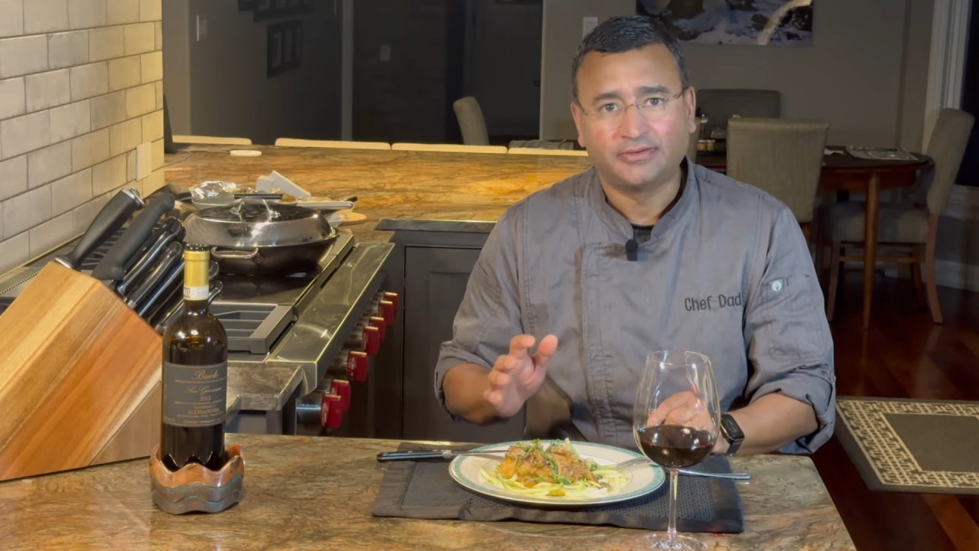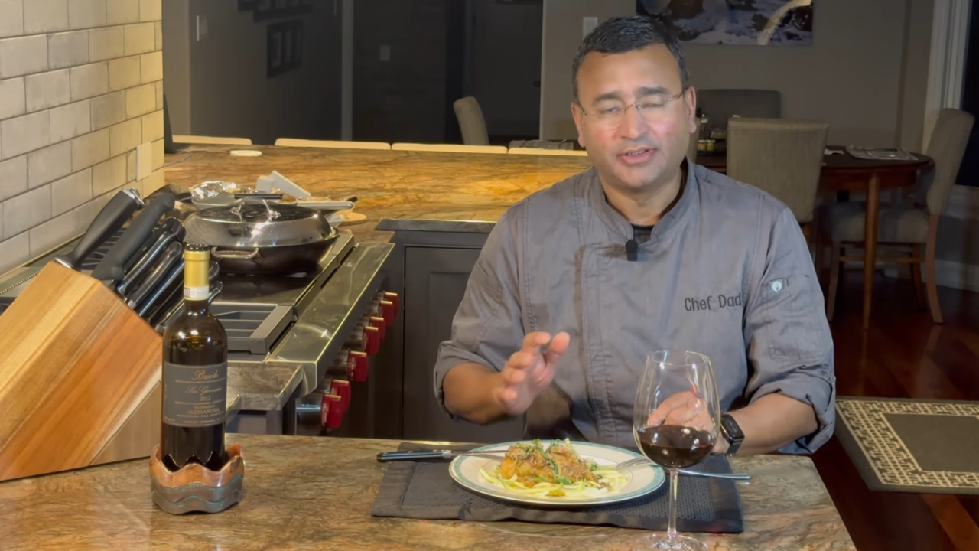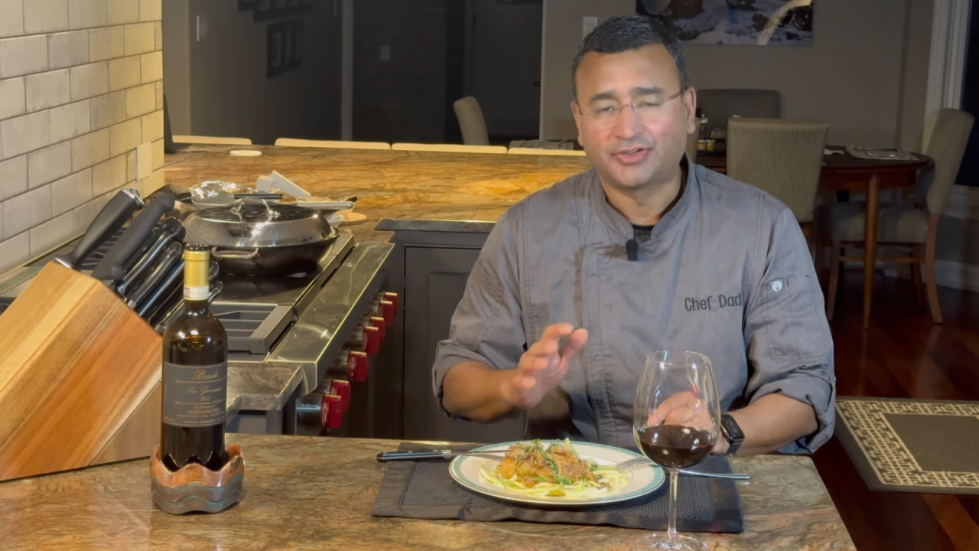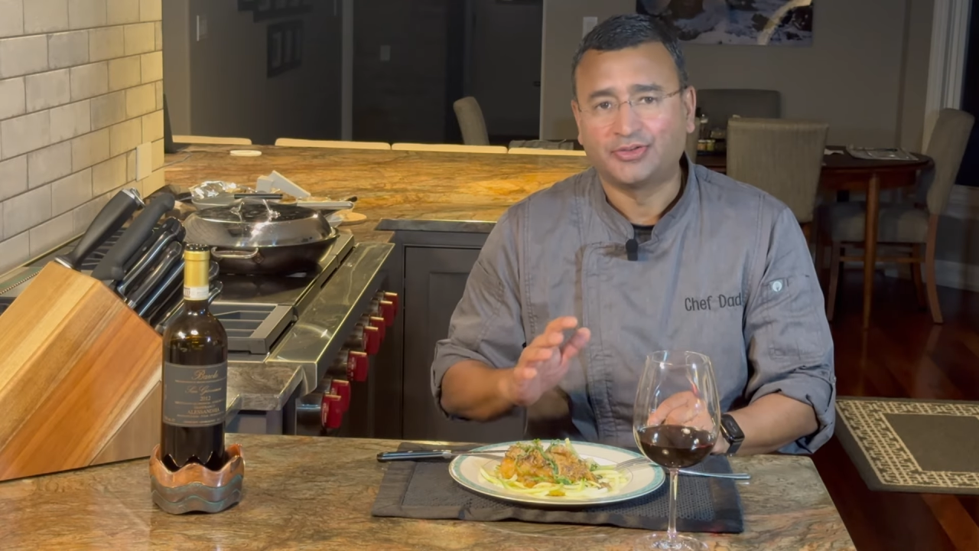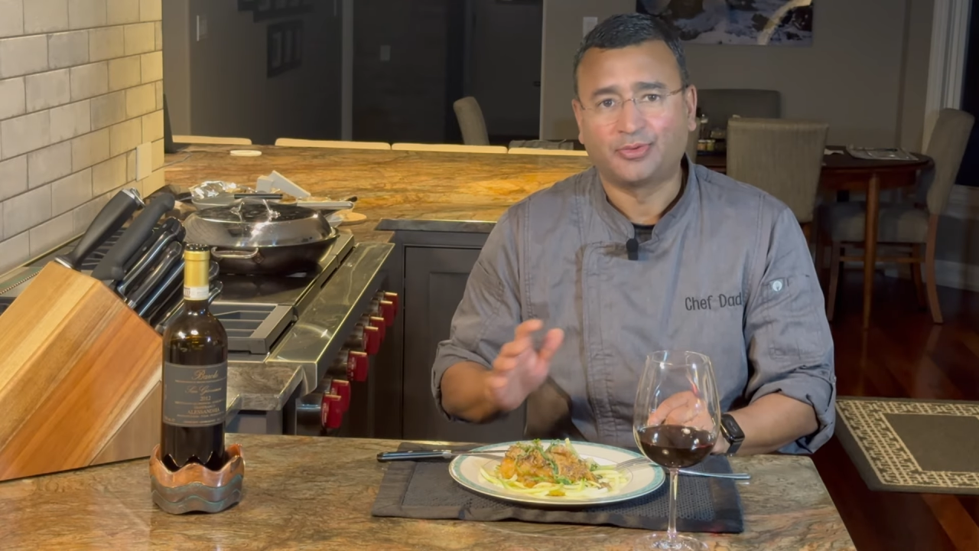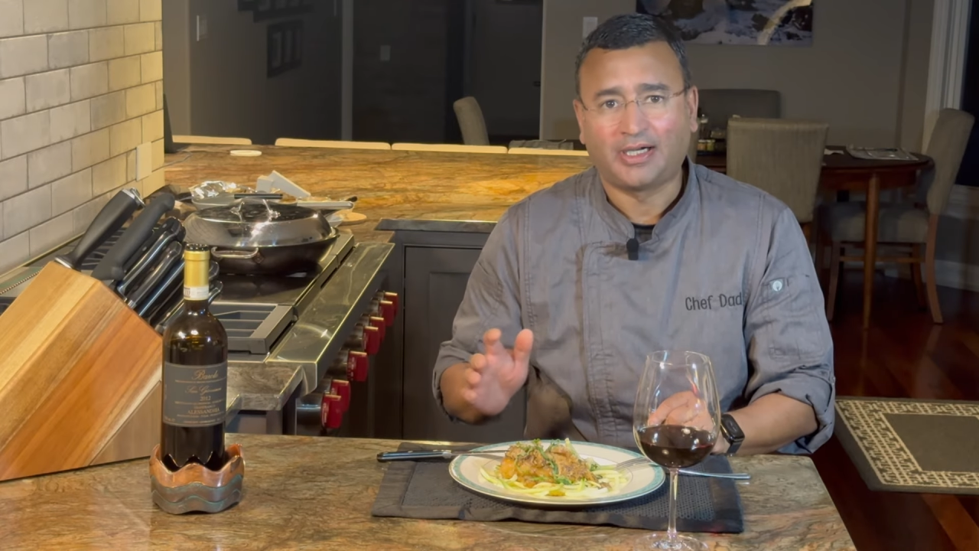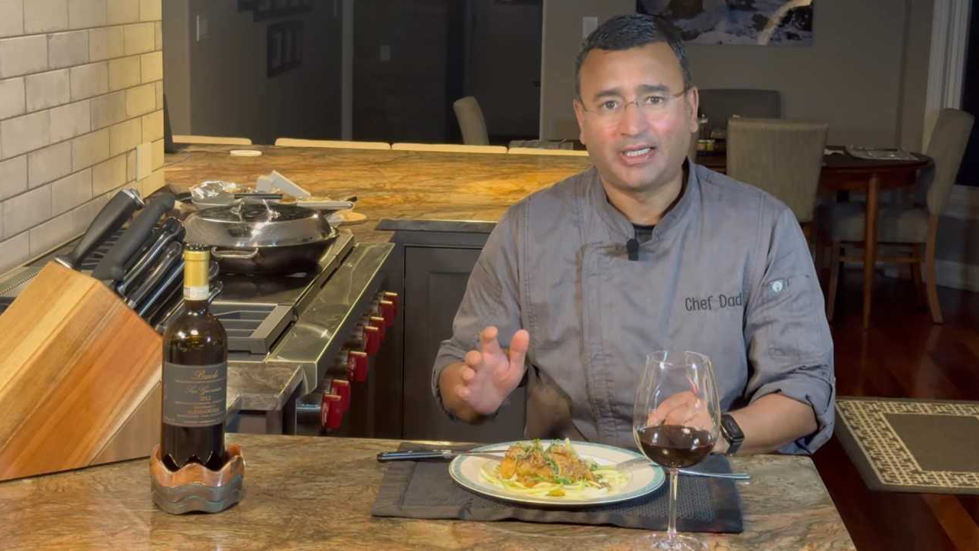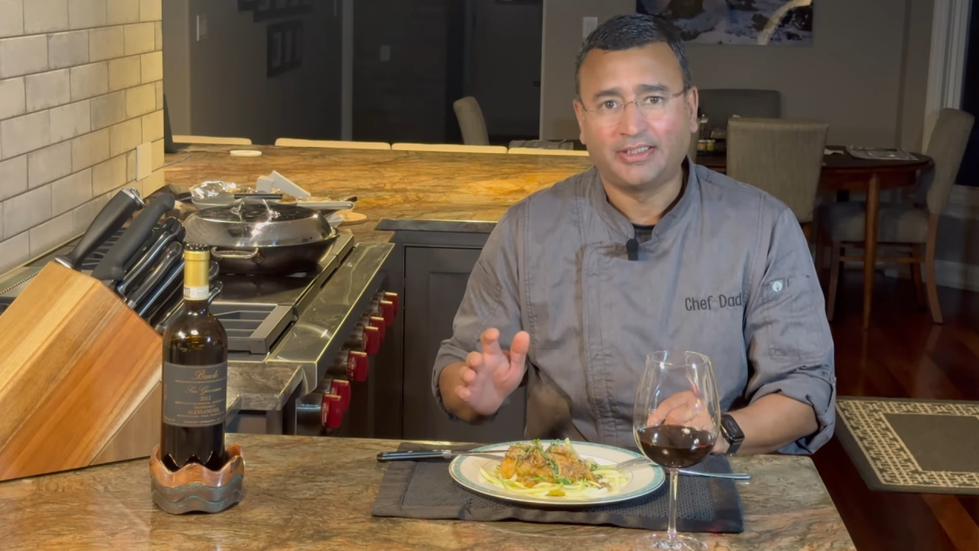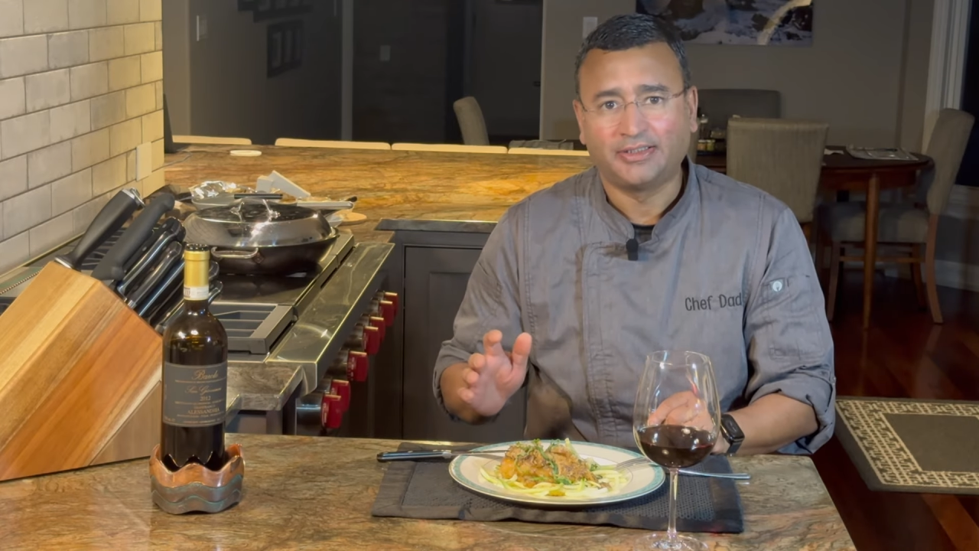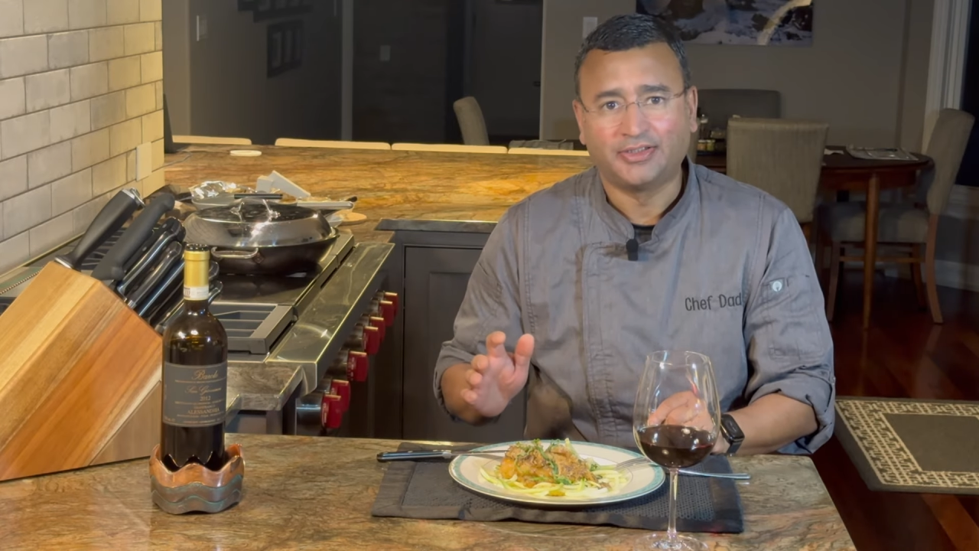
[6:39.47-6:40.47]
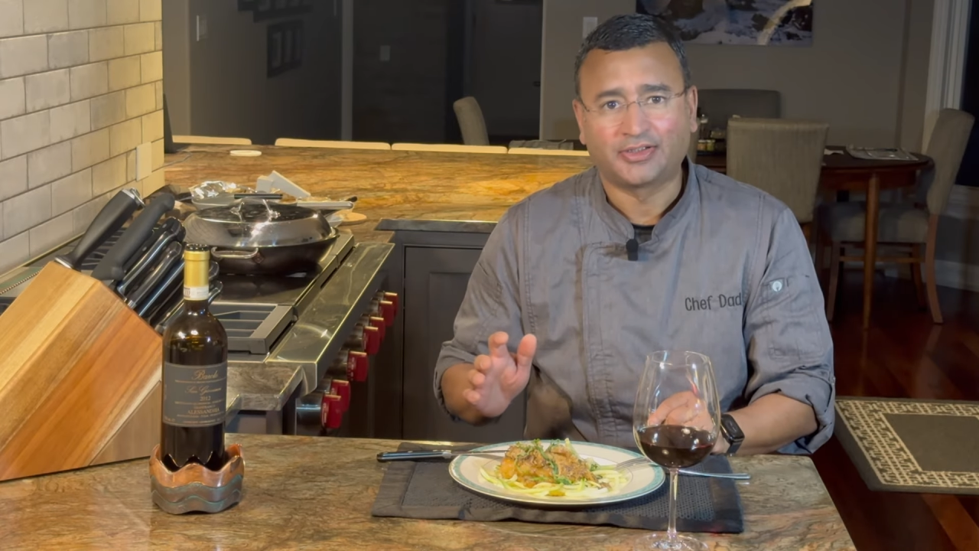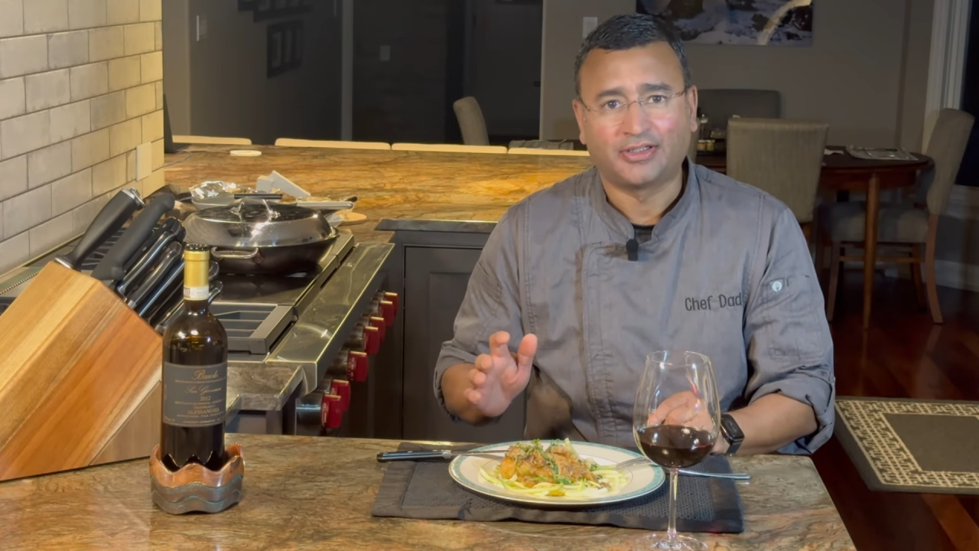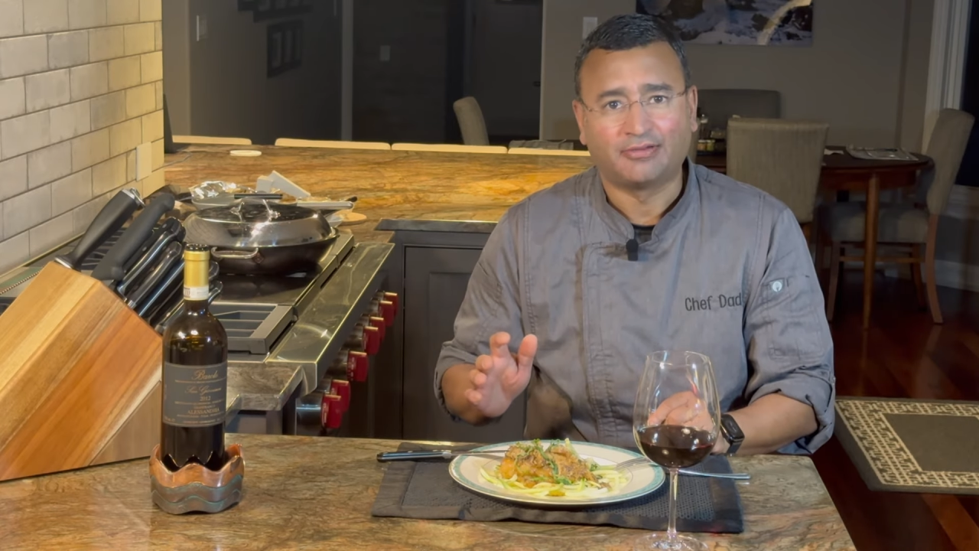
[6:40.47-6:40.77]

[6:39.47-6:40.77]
This is why it's on